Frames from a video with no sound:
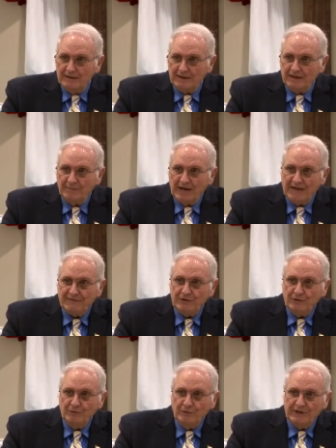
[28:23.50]
And in
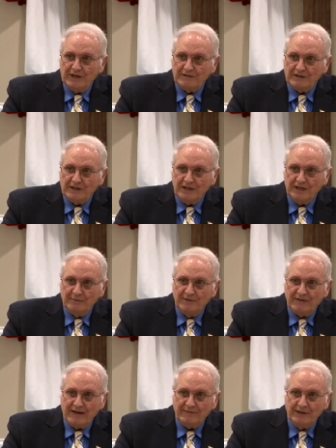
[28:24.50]
Matthew, we got the kingdom
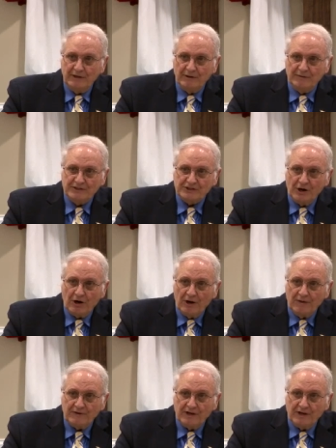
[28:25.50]
of heaven here on this earth,